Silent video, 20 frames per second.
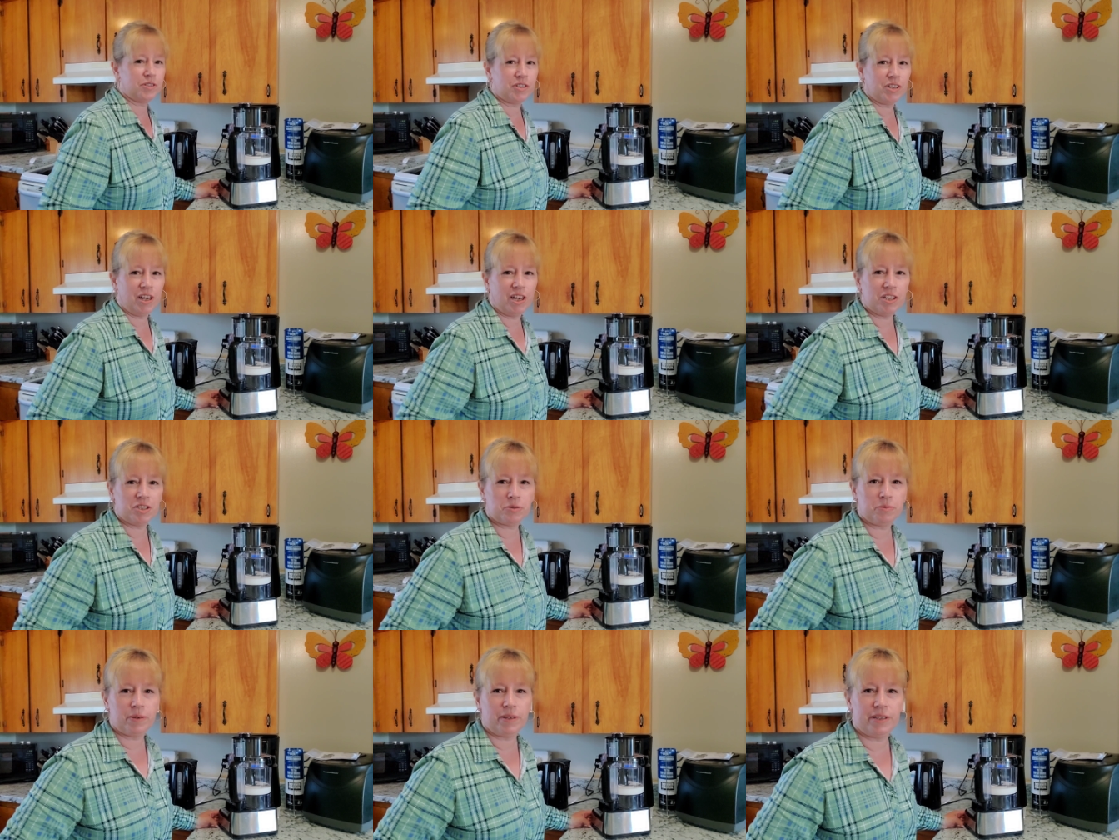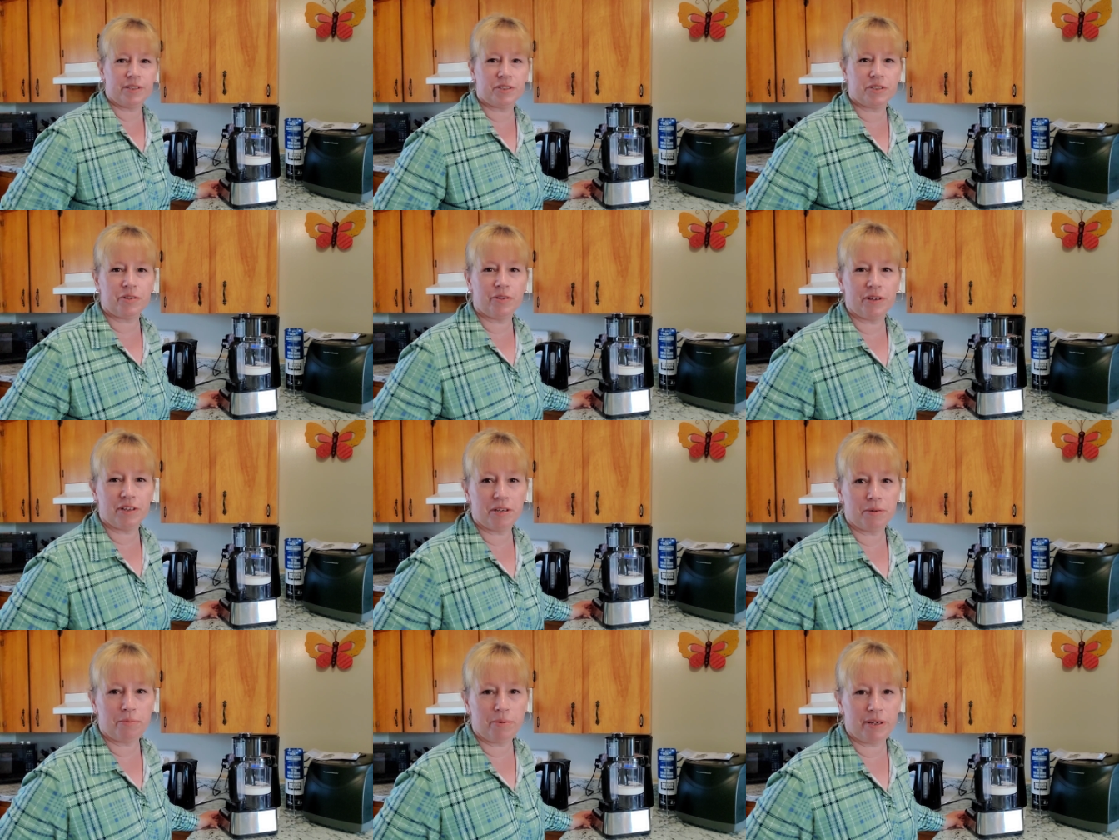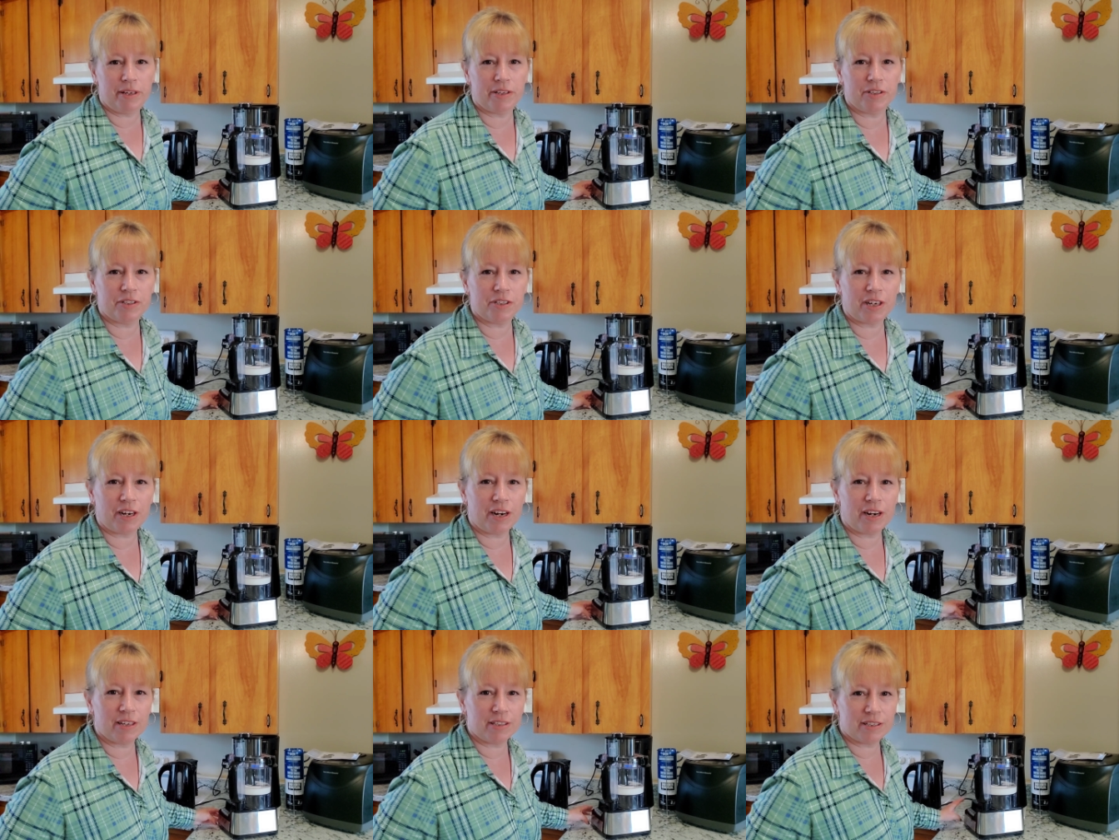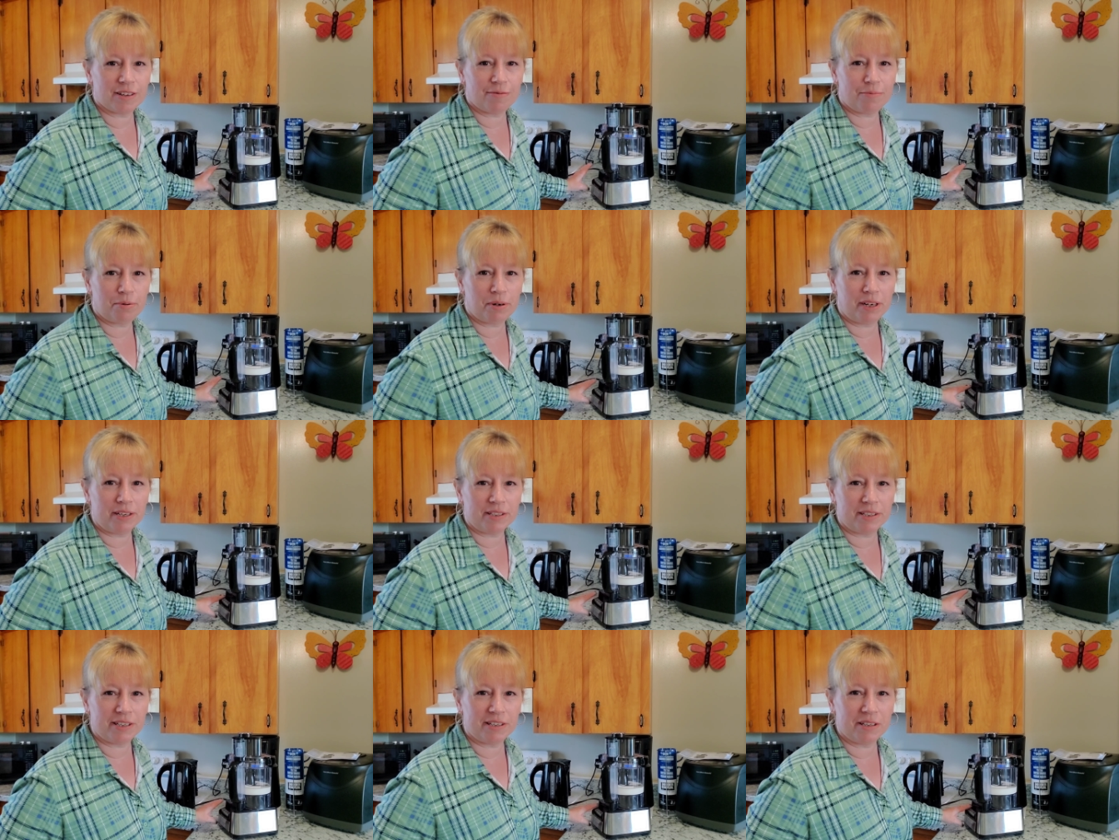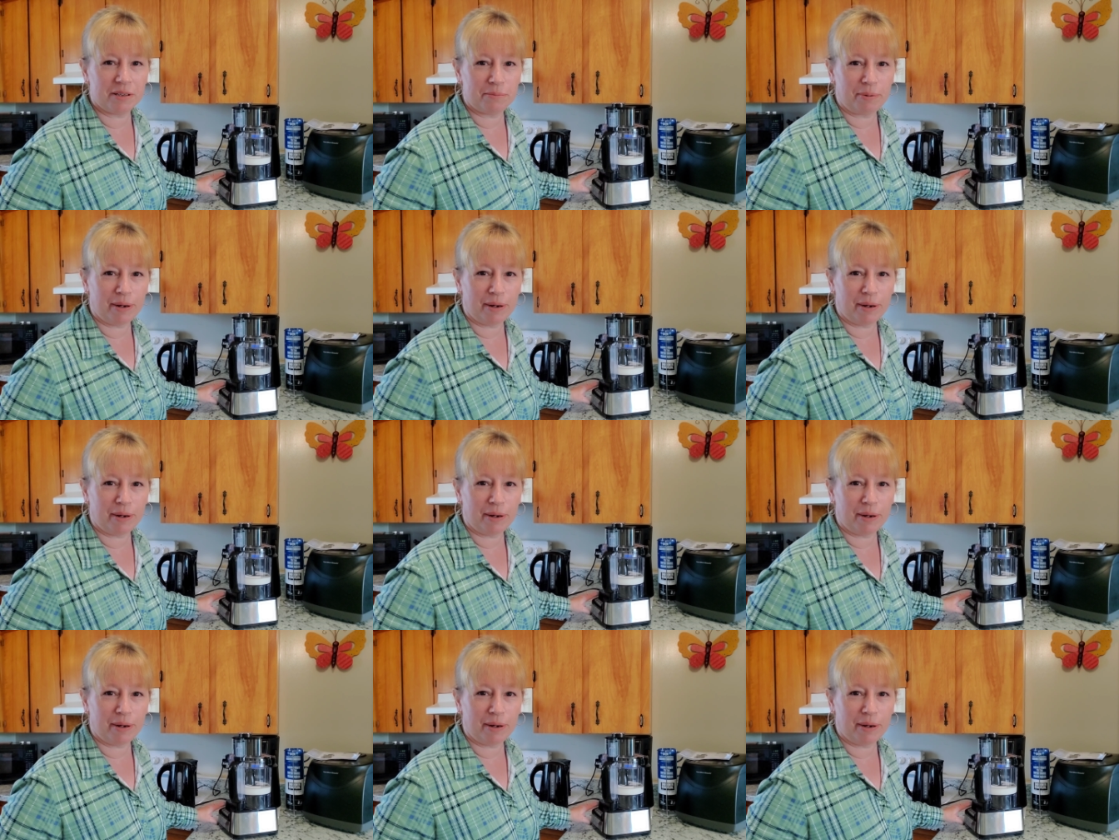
Joshua is going to be in charge of pressing the